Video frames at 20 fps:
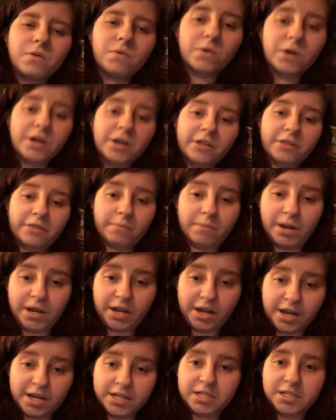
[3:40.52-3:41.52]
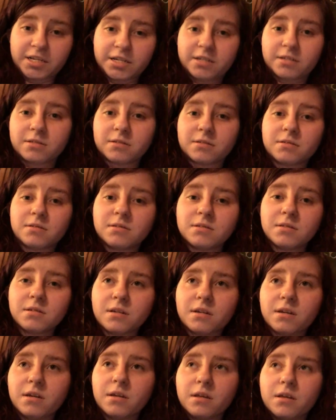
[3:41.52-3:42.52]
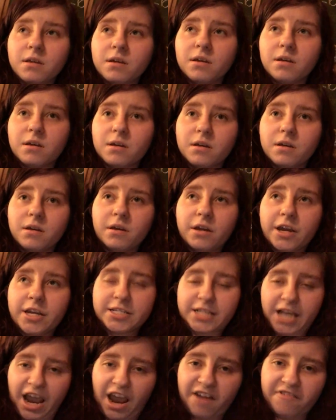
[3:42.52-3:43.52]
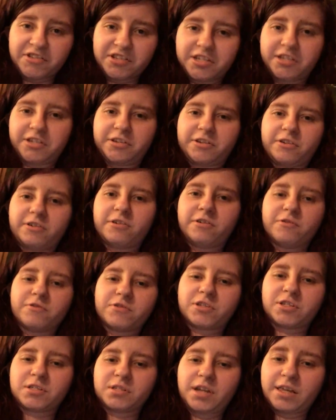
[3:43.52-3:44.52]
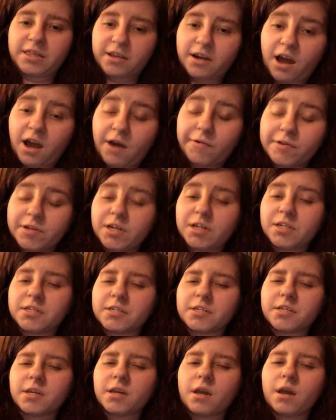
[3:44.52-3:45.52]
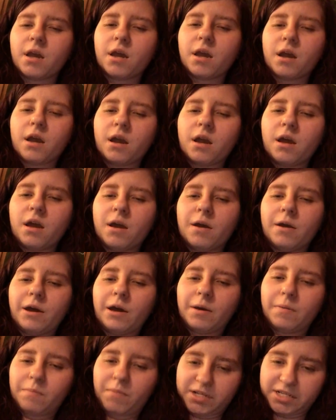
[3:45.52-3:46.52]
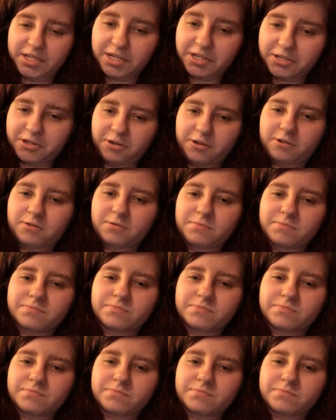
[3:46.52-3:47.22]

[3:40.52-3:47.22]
with my cousin, his half-sister who stayed the night with us, and my sister.